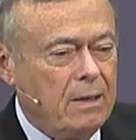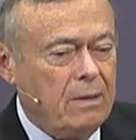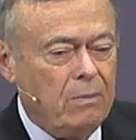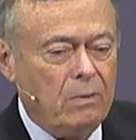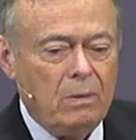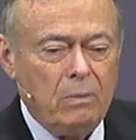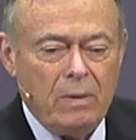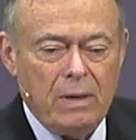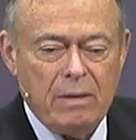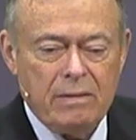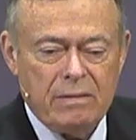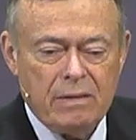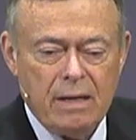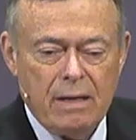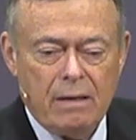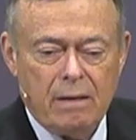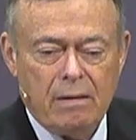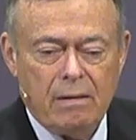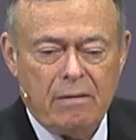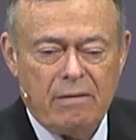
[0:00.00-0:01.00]
When we
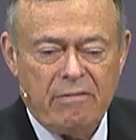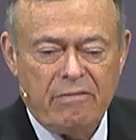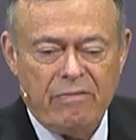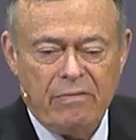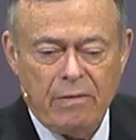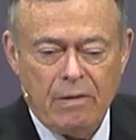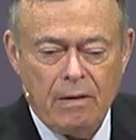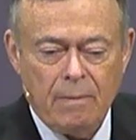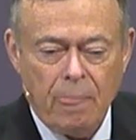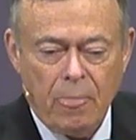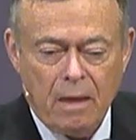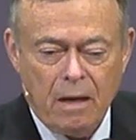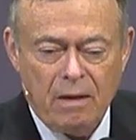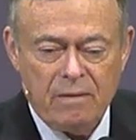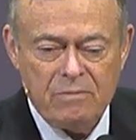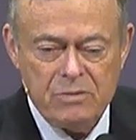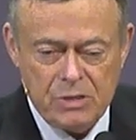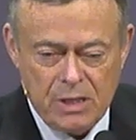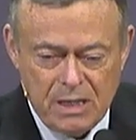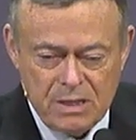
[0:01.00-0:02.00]
think of, um,
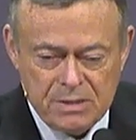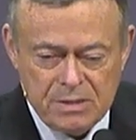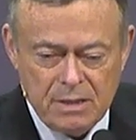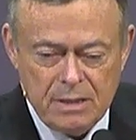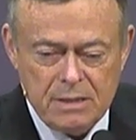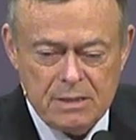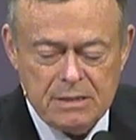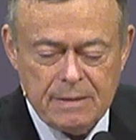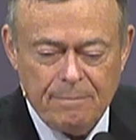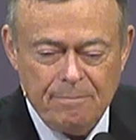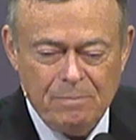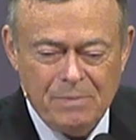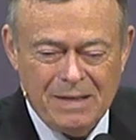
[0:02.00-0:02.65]
of Jesus,